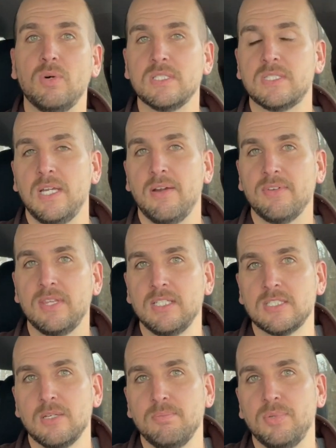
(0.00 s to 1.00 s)
Once
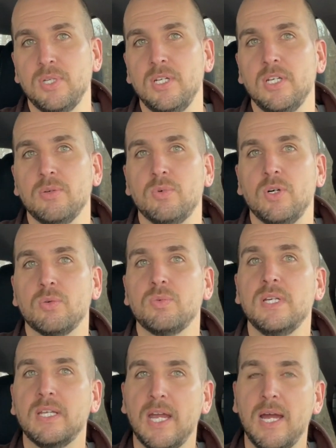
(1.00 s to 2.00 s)
everything's completed, we'll
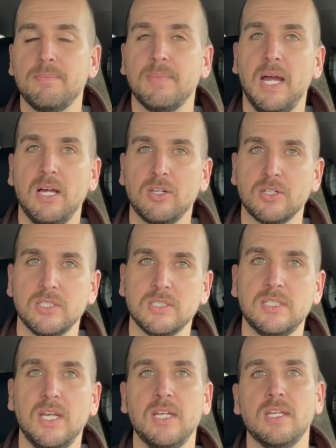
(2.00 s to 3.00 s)
recap. How long did
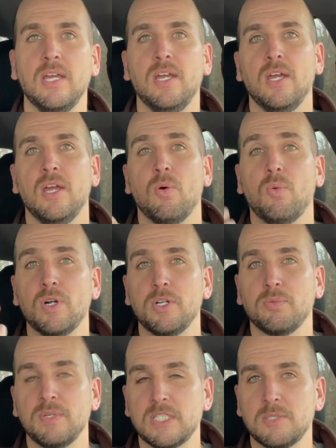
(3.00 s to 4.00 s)
it take? What
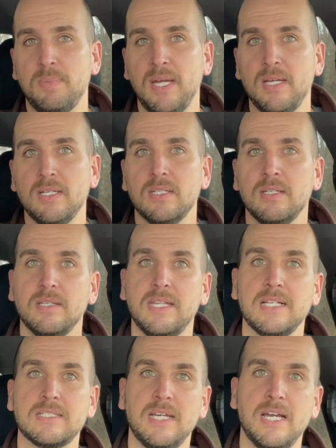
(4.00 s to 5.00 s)
did we spend?
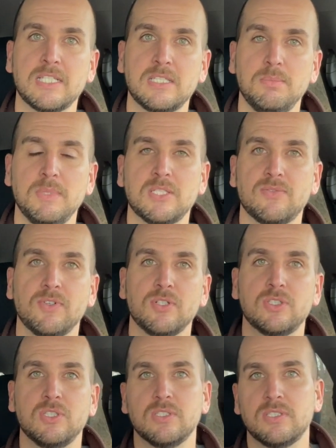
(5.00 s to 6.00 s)
That's estimates
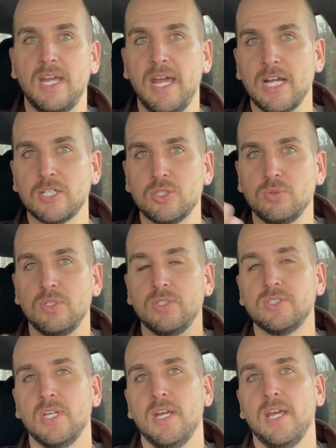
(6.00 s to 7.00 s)
versus
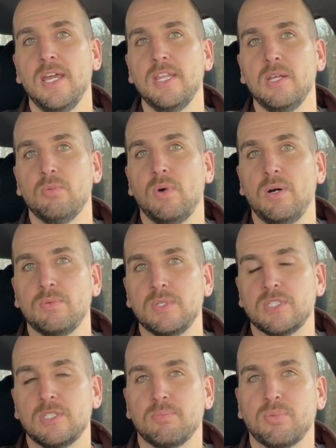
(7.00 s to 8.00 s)
actuals. And then what
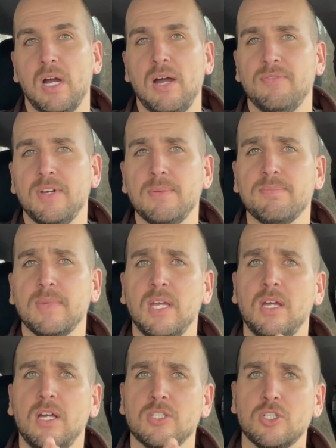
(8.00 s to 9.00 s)
was the profit?
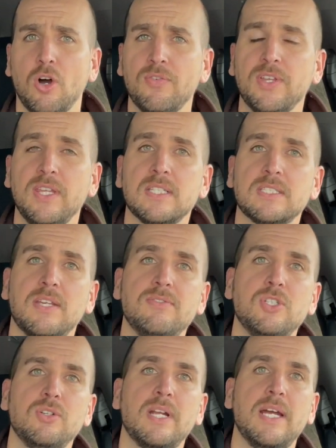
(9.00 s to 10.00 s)
So hopefully this
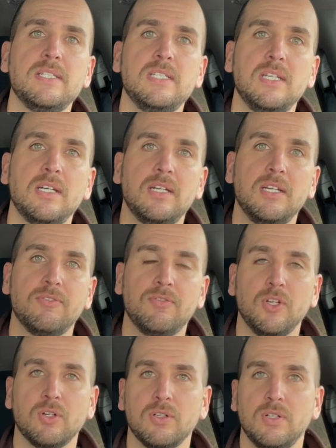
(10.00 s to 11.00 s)
gives you an idea. If
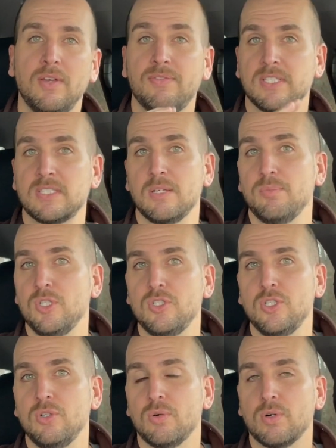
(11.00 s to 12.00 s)
this is something you
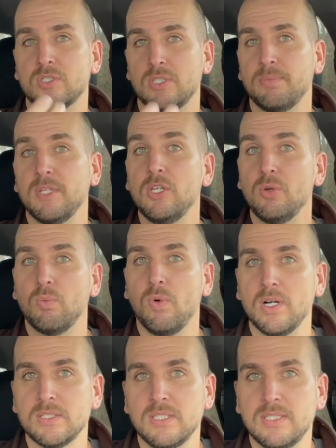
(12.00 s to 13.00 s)
do or something you
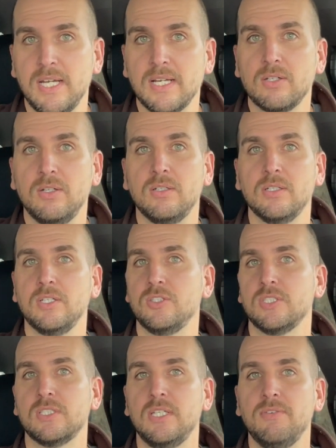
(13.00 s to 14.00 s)
want to tackle, it'll
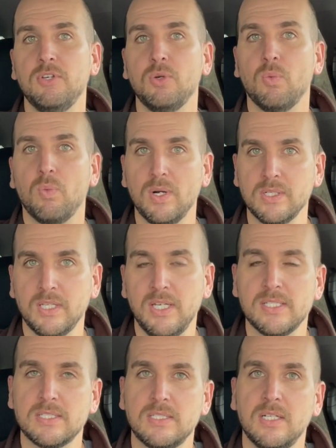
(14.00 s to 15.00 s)
just give you one
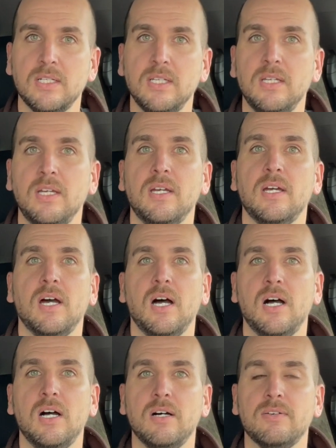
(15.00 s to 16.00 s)
case study
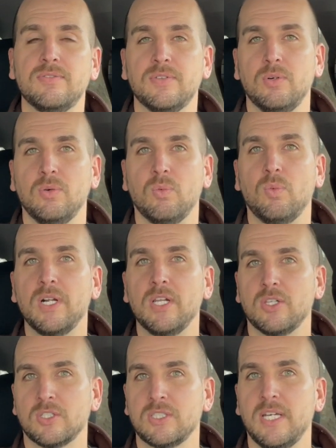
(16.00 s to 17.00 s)
of what it
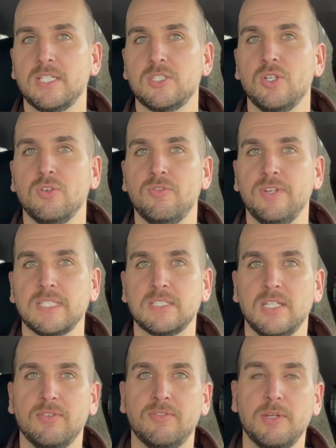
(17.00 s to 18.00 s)
looks like to fix
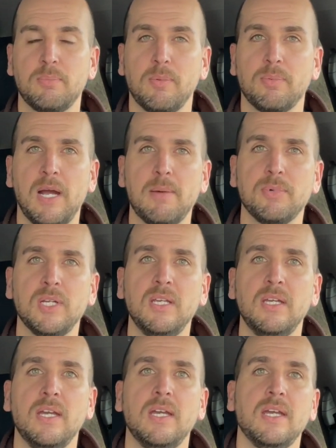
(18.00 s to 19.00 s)
and flip a
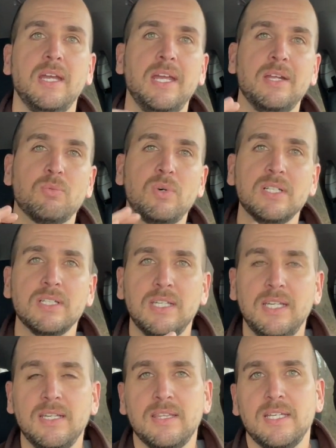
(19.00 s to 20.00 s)
property. And one
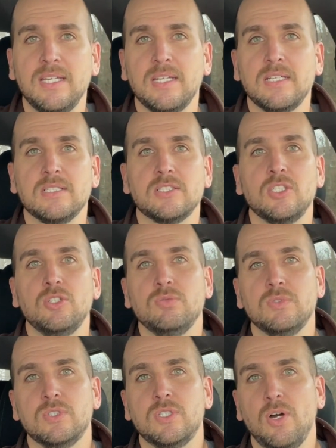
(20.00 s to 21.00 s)
key thing is you
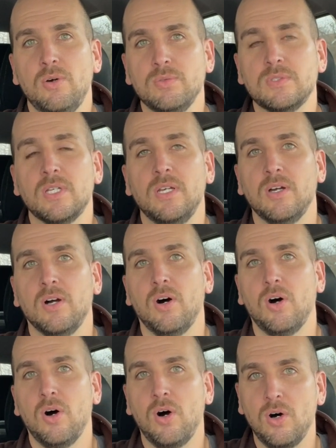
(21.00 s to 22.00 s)
don't
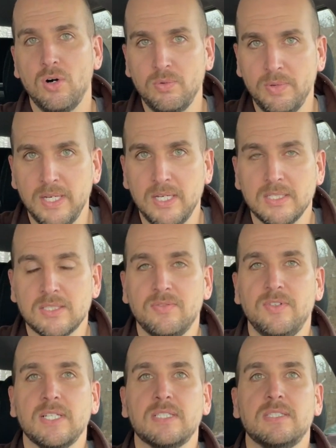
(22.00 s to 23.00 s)
always
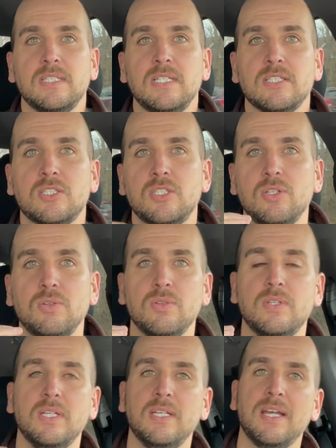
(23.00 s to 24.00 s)
fix these to
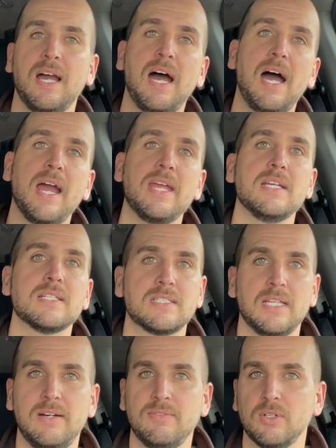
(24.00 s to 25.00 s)
the
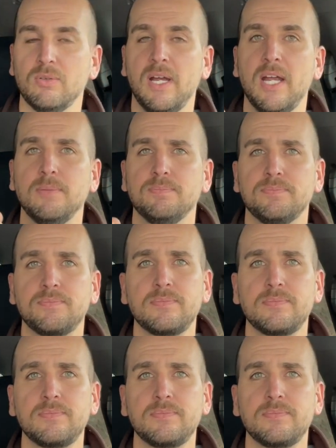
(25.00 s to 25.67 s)
highest level, right?